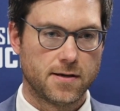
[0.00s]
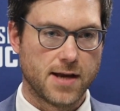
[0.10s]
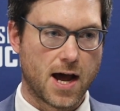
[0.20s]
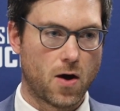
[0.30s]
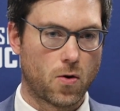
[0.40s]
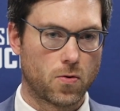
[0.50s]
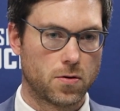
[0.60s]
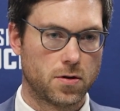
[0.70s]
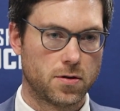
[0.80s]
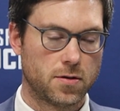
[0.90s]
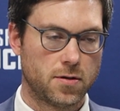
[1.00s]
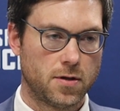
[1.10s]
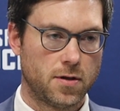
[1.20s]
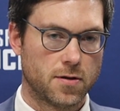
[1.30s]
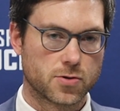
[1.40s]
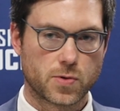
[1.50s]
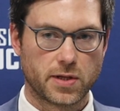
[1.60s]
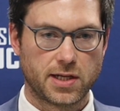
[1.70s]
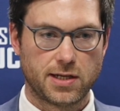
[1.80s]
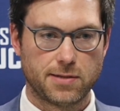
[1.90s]
now there's
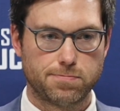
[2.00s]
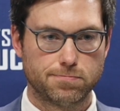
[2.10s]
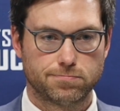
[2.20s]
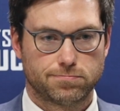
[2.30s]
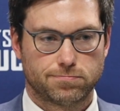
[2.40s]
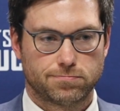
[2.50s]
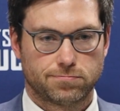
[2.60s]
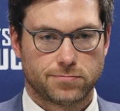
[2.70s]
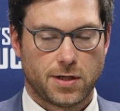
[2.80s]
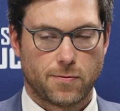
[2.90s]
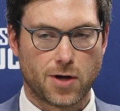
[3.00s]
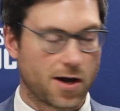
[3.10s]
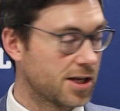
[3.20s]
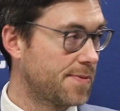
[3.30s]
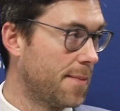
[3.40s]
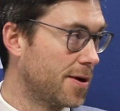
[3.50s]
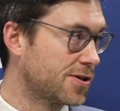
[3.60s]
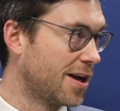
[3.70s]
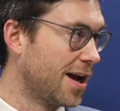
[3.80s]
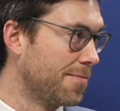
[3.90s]
really, we're not going to spend
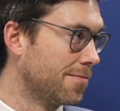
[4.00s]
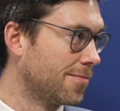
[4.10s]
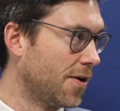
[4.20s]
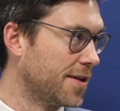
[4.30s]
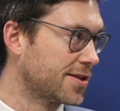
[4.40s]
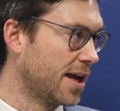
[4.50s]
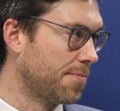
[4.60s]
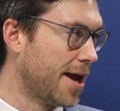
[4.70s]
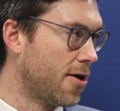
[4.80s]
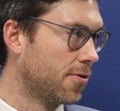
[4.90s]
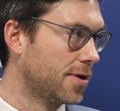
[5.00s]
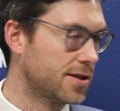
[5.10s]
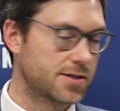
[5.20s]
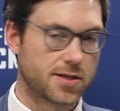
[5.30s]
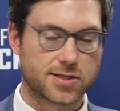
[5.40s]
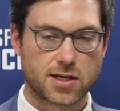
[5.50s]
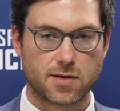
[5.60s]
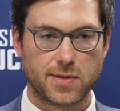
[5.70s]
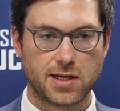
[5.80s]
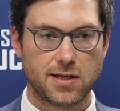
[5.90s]
much time on this game now. It's going
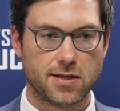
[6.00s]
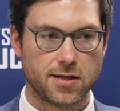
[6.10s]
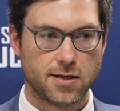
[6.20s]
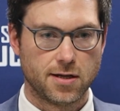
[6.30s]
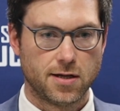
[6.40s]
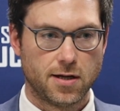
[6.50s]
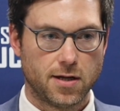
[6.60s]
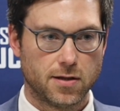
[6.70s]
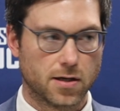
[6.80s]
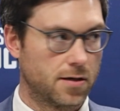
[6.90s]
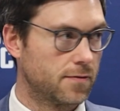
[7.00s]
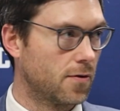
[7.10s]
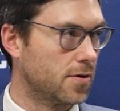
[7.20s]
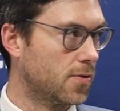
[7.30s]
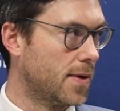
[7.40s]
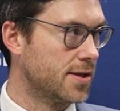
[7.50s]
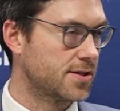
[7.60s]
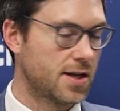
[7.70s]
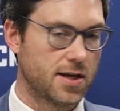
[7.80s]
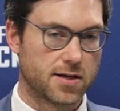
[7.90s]
to be looking forward to
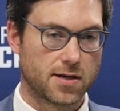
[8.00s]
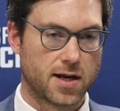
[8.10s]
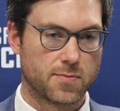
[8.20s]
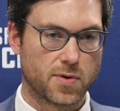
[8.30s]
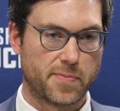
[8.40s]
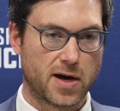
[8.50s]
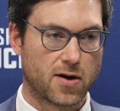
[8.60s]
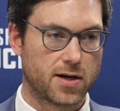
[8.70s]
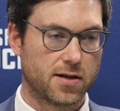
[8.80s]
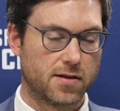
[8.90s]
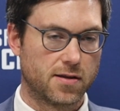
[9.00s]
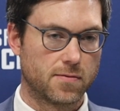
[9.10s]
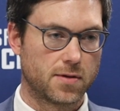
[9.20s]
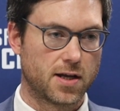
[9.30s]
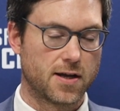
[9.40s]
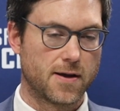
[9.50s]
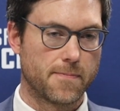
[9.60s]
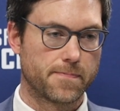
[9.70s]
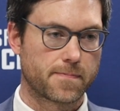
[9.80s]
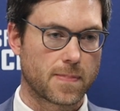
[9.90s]
Wednesday and preparing, and
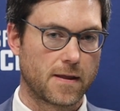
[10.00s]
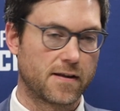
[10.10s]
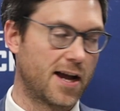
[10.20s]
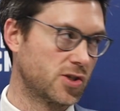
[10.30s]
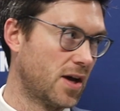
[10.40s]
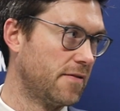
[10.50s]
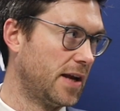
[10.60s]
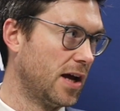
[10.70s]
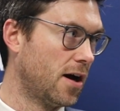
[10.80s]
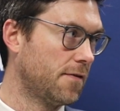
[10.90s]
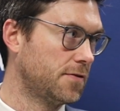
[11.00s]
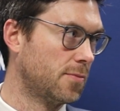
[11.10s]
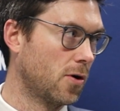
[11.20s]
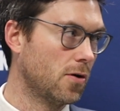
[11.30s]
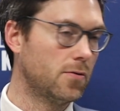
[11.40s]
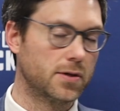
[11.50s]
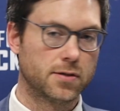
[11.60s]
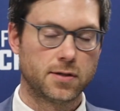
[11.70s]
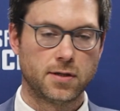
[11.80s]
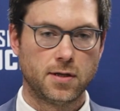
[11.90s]
the guys will have a day off tomorrow, and
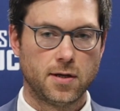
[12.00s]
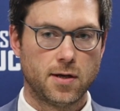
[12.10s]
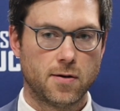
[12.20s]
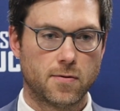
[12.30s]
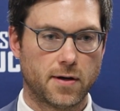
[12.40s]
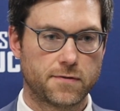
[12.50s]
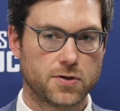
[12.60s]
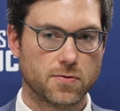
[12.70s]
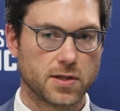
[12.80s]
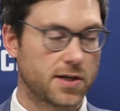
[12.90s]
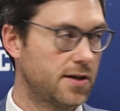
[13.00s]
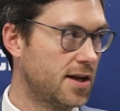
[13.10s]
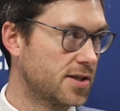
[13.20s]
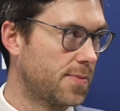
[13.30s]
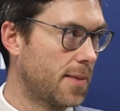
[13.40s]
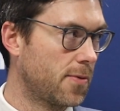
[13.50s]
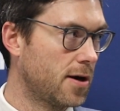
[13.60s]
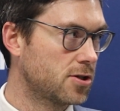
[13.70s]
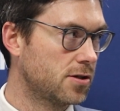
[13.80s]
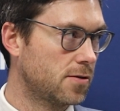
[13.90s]
we'll have 2 really good days of
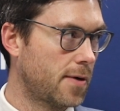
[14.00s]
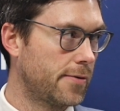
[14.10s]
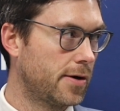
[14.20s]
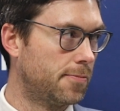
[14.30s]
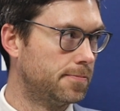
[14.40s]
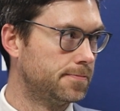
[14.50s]
preparation, and away we go.